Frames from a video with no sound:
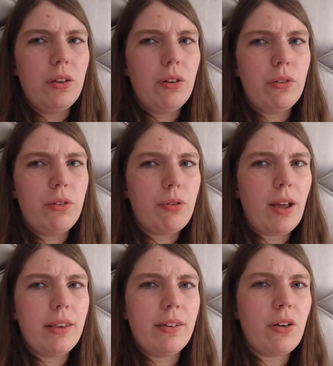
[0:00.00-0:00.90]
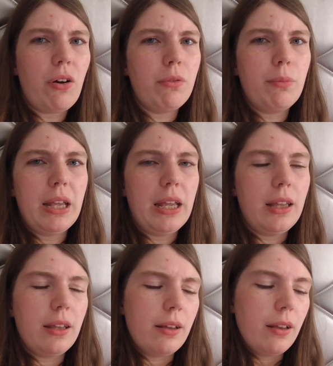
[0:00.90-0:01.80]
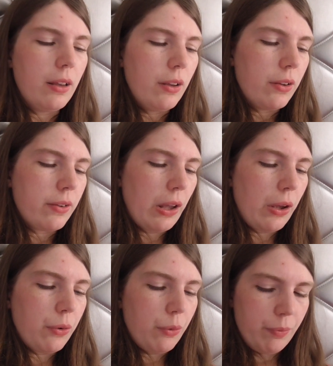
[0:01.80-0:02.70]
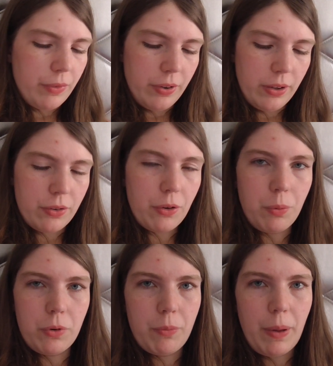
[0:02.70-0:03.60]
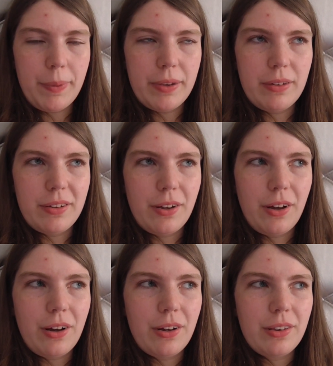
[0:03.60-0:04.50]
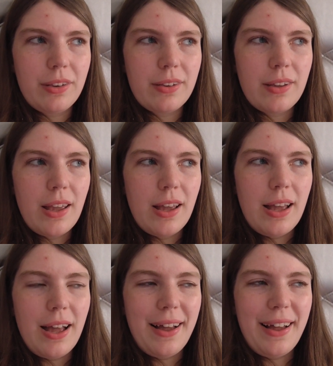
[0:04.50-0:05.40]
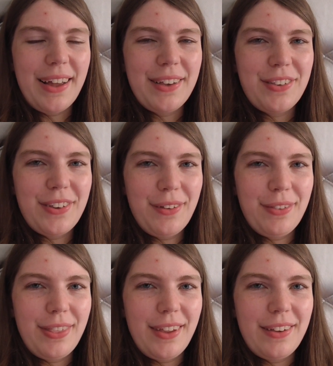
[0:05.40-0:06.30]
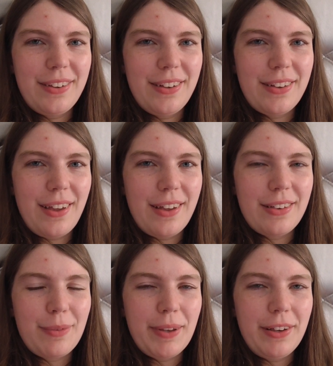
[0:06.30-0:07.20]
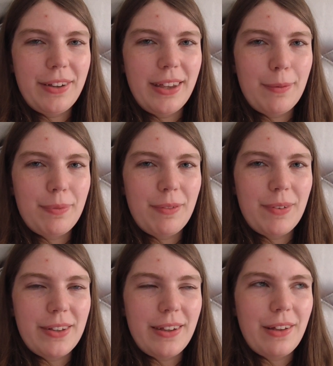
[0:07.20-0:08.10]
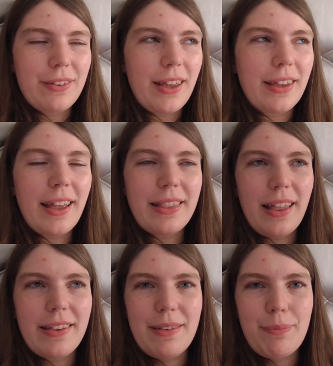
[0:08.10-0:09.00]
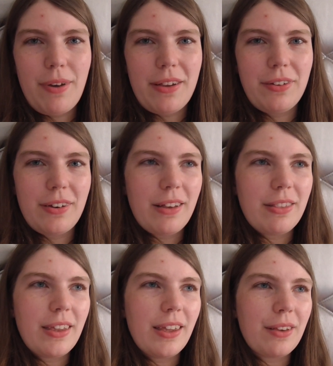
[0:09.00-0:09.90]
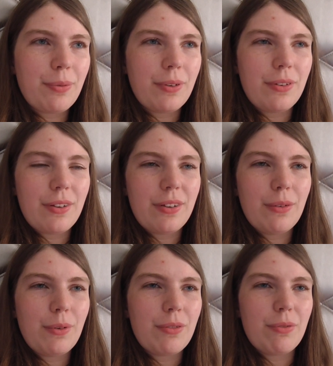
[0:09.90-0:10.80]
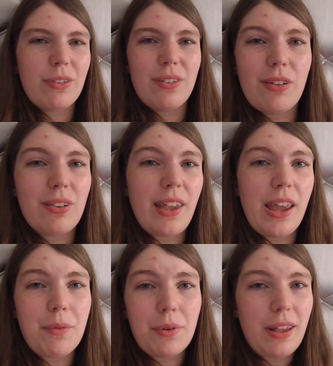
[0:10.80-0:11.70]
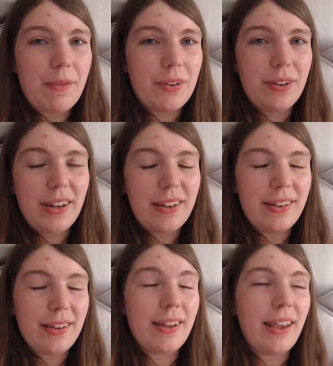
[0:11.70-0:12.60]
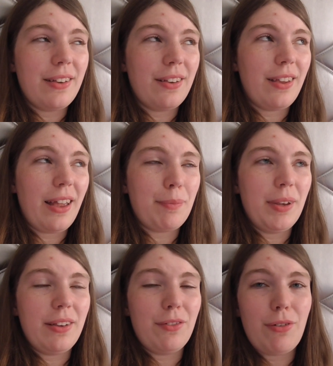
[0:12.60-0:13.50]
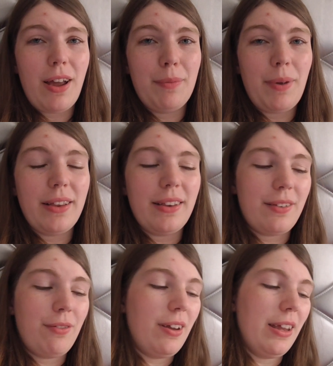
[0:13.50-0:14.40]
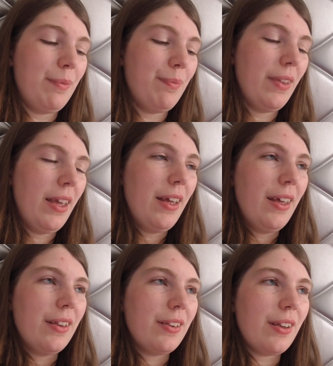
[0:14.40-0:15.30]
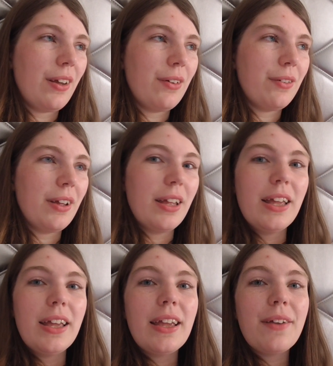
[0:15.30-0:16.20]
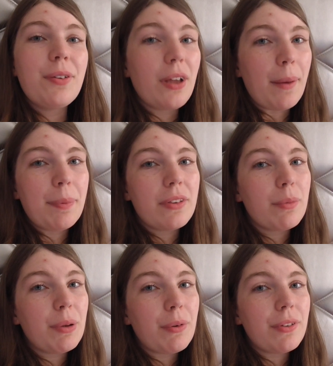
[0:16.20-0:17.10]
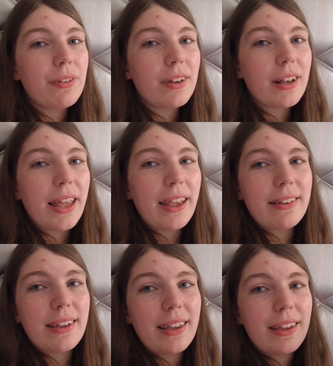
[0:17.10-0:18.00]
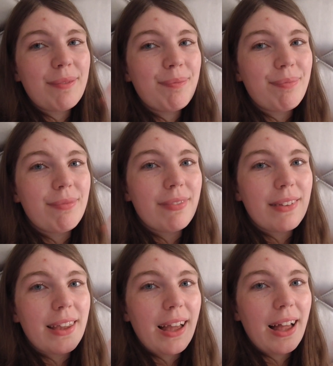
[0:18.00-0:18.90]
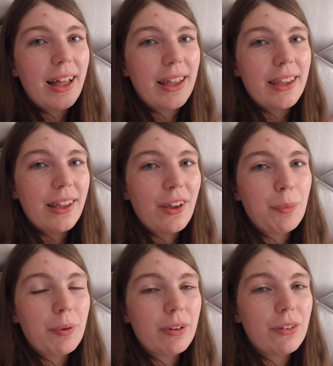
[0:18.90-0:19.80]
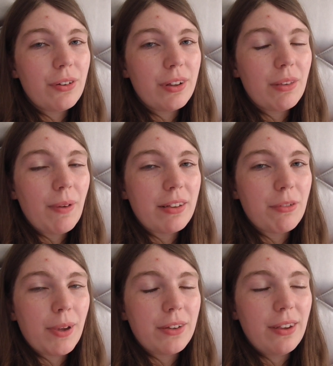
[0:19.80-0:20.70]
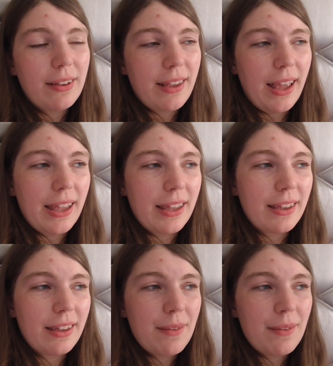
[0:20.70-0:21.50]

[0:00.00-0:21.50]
You're trying to con me. So she's got one of my business cards. I don't think she's going to be looking up the videos. I get that impression. I think it was just she was just saying whatever she needed to say to get me to try and buy this cream. So if you happen to be watching, lady, hi, I hope you enjoyed the rest of my cheesecake.